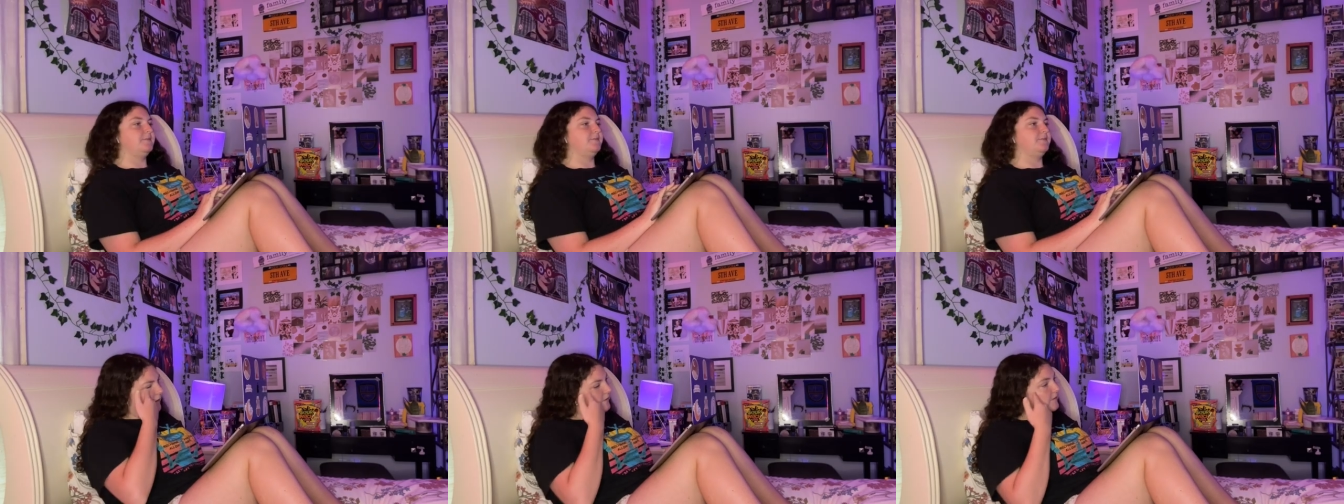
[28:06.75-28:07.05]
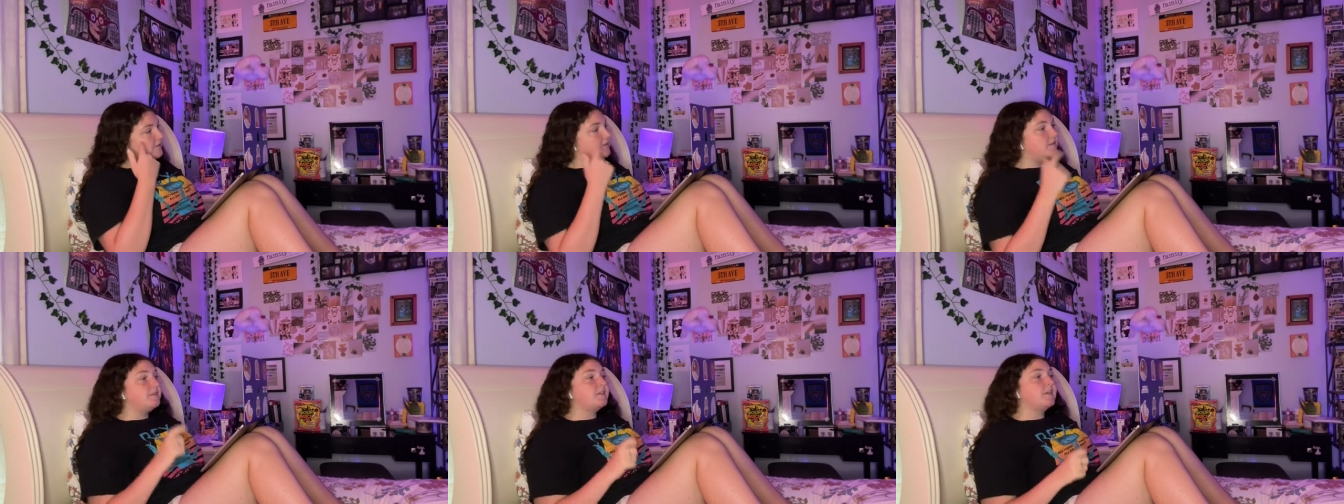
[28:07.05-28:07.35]
And
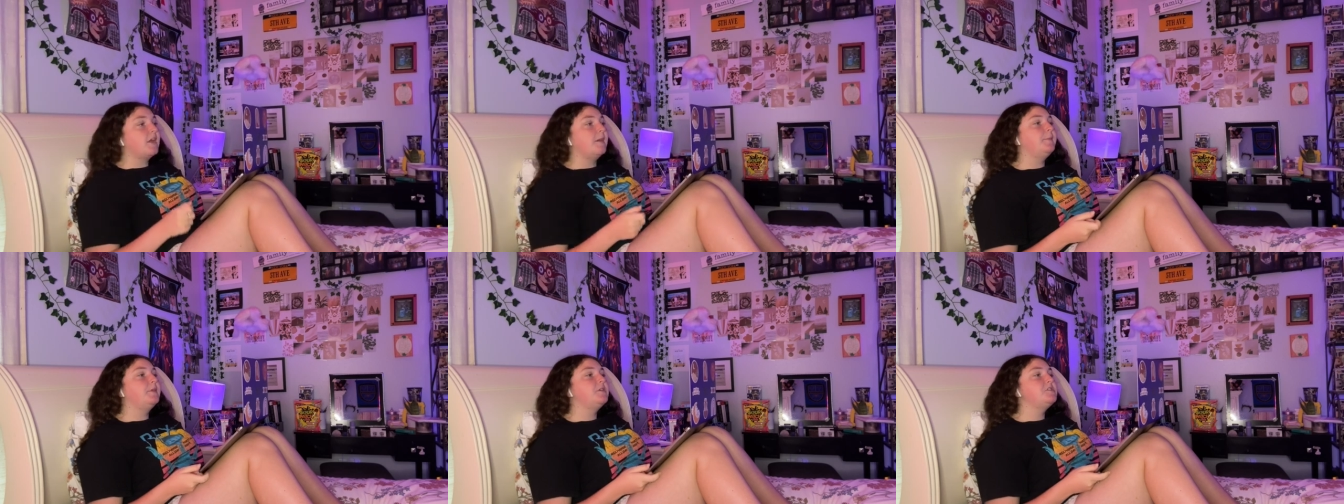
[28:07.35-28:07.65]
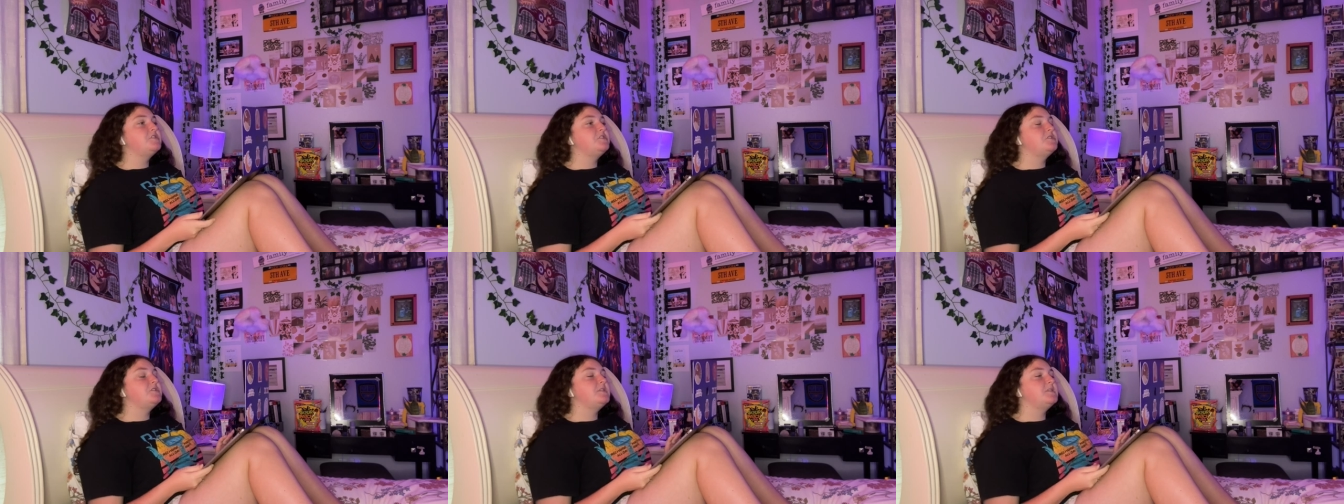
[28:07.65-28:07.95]
this is coming
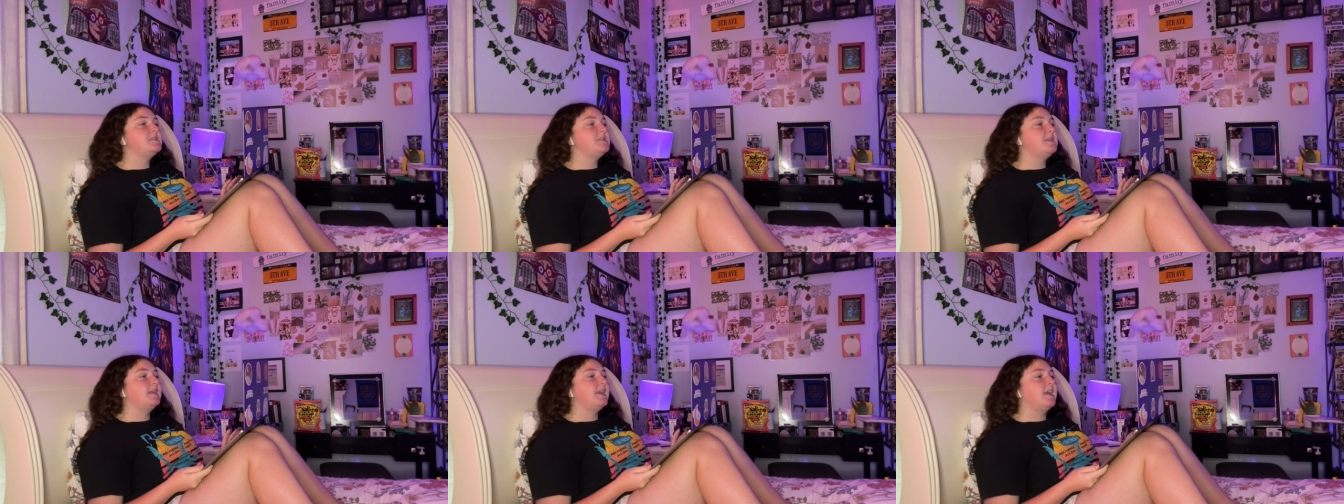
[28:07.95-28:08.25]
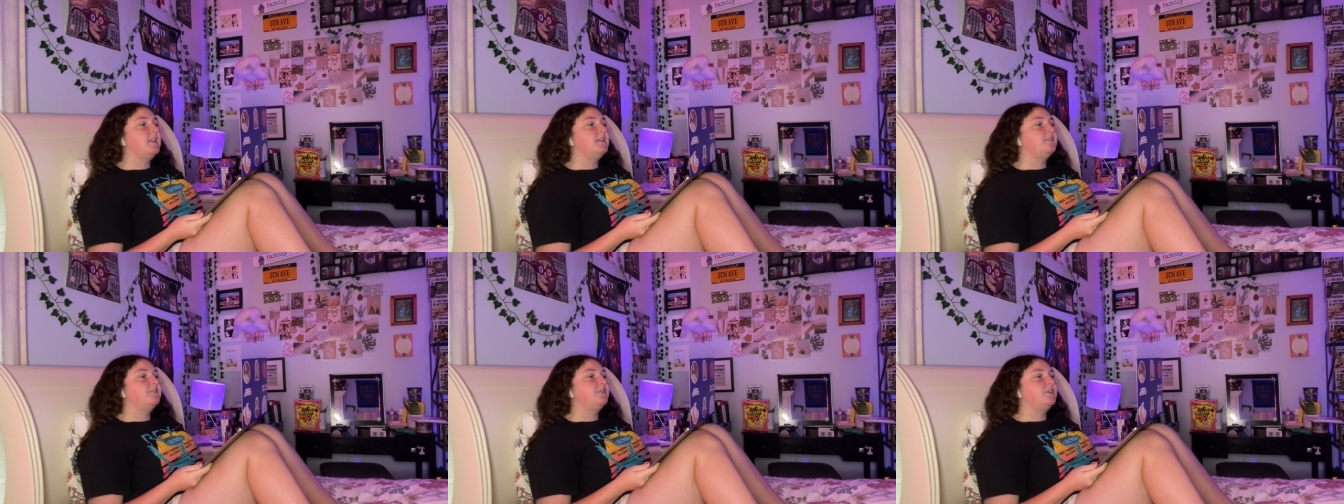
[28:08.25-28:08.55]
to Disney
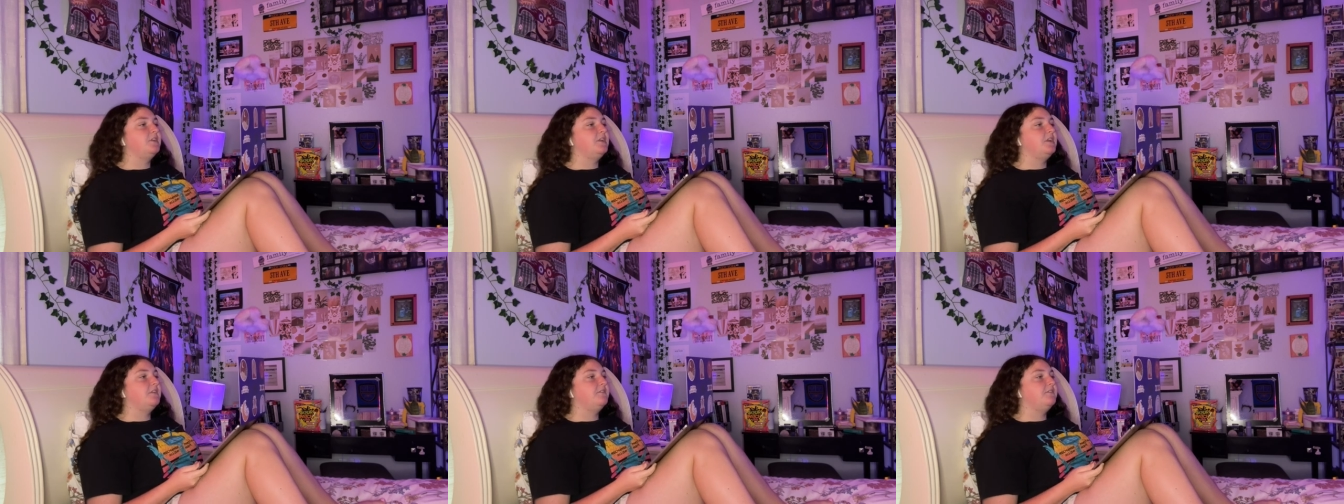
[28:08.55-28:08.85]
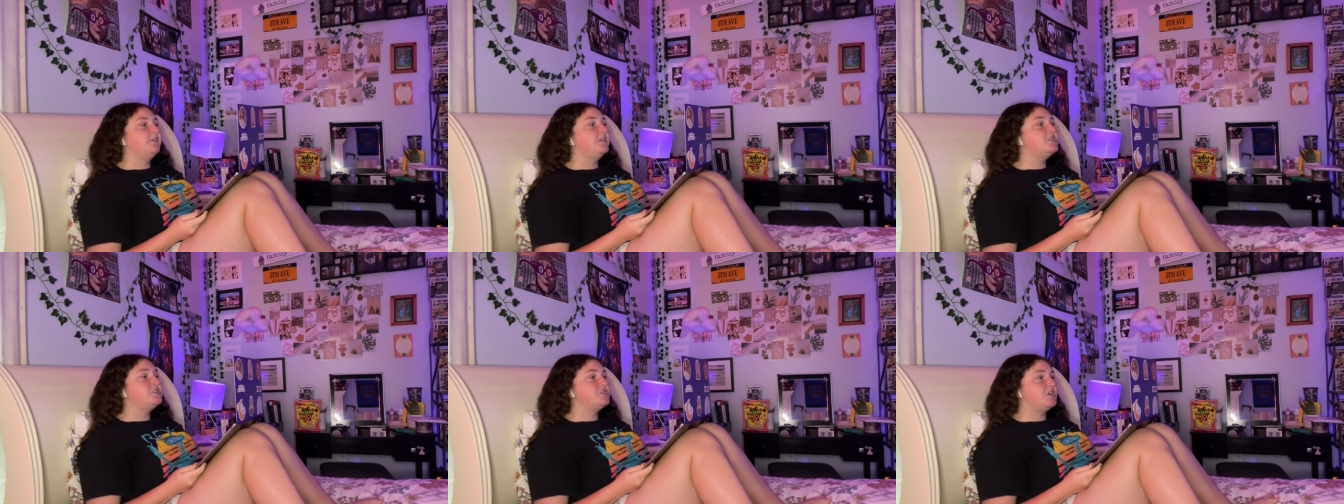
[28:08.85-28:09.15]
California
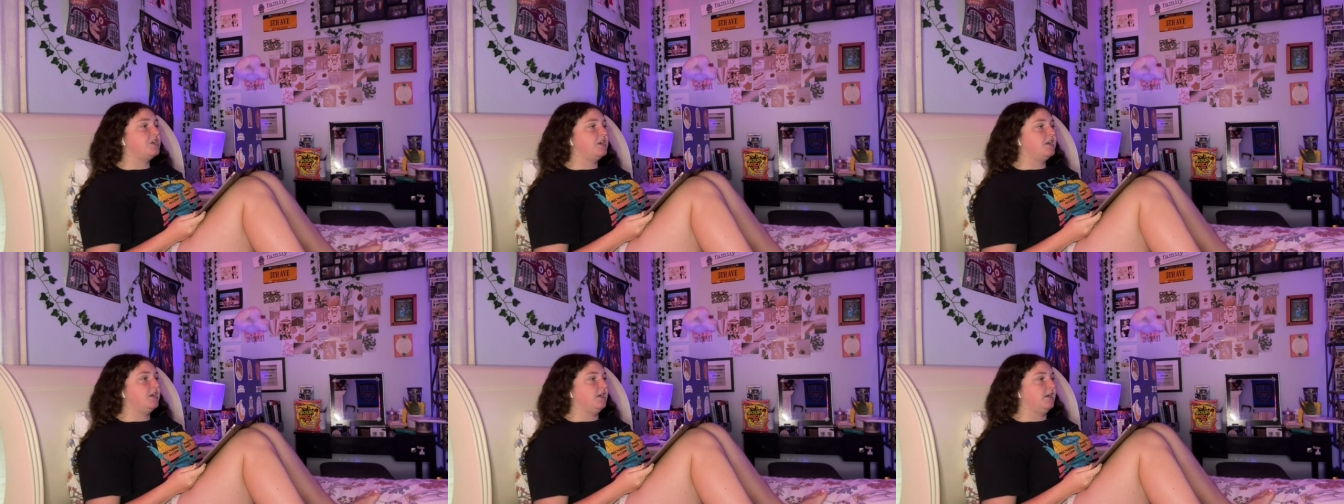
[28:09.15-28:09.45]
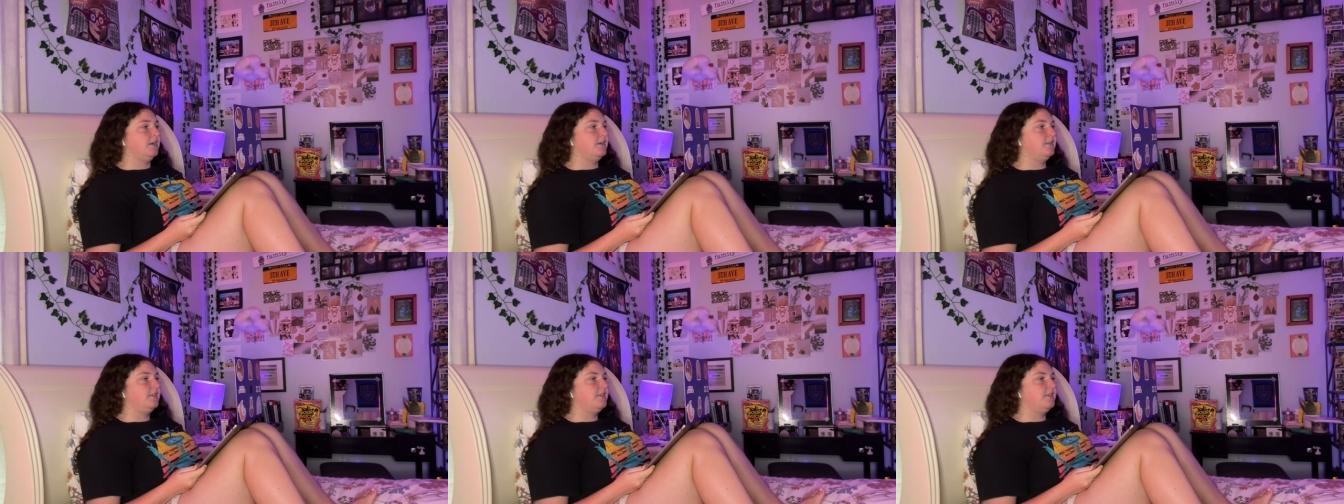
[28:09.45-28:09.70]
Adventure.